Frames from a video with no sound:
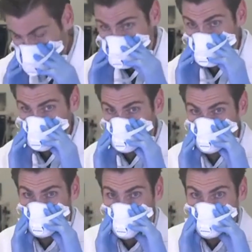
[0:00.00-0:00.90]
I was
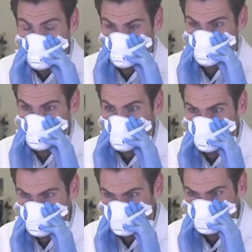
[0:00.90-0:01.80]
born in the
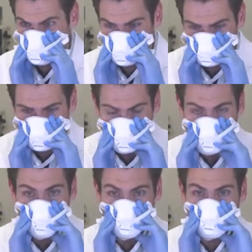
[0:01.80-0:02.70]
darkness.
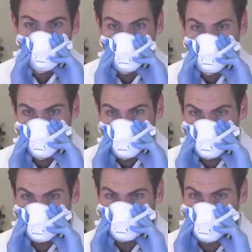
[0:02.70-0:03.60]
You merely
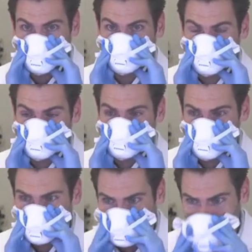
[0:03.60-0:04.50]
adapted
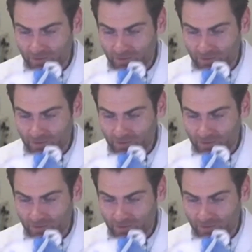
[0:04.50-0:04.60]
to it.